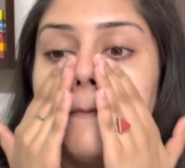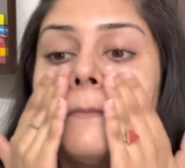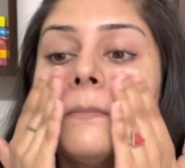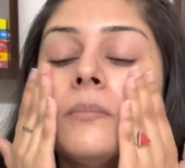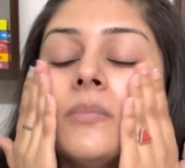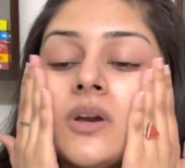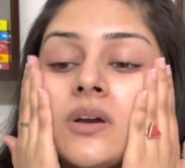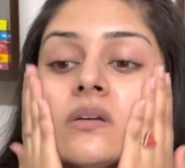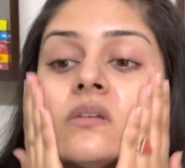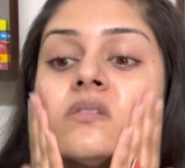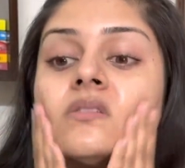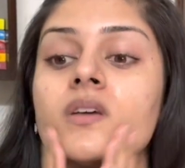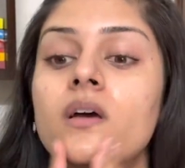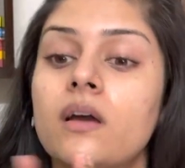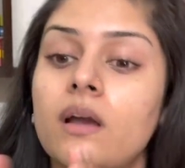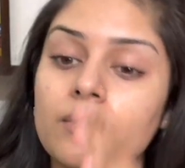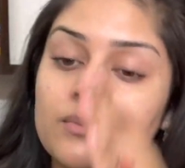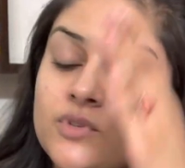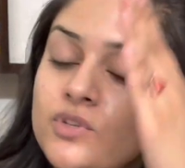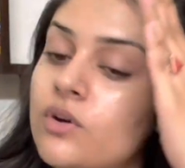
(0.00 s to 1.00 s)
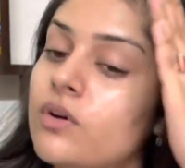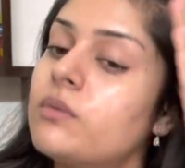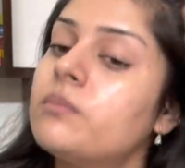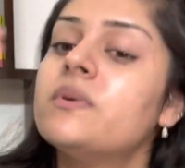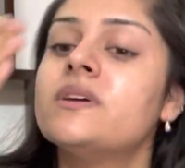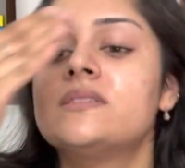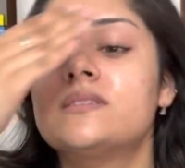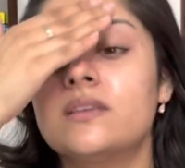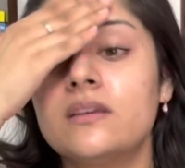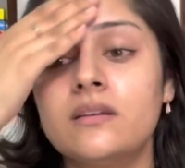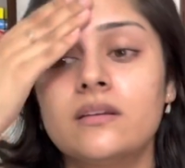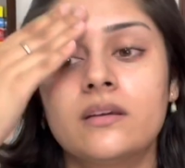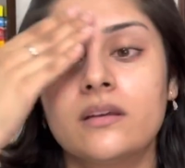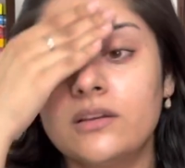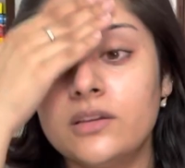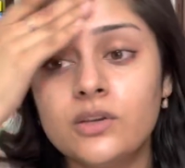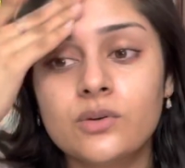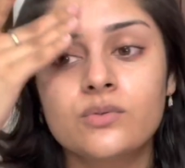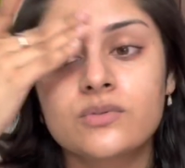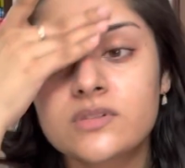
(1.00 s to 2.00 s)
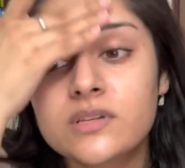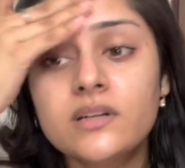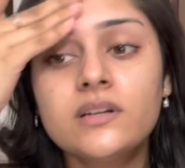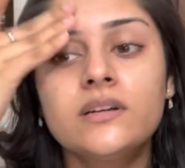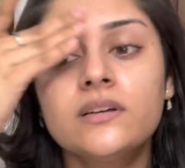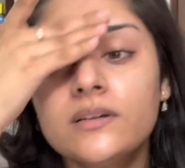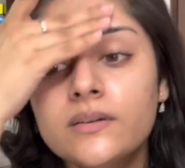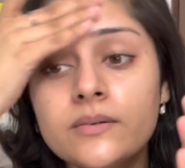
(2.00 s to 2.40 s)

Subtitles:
because I'm sure my skin can use it.